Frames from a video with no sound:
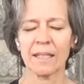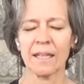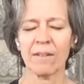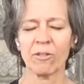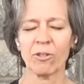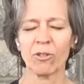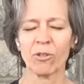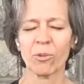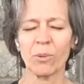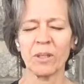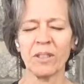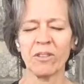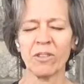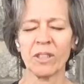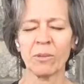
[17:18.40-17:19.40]
After
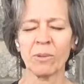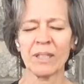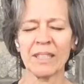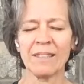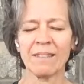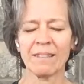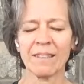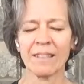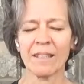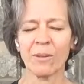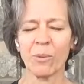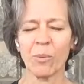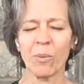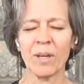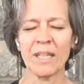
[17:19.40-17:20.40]
squeezing, releasing
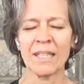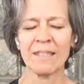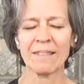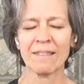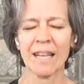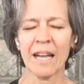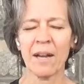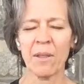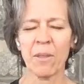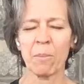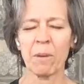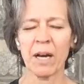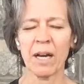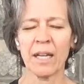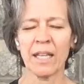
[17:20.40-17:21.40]
one side of the
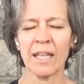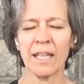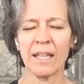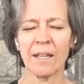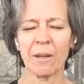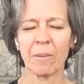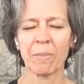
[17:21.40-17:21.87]
body,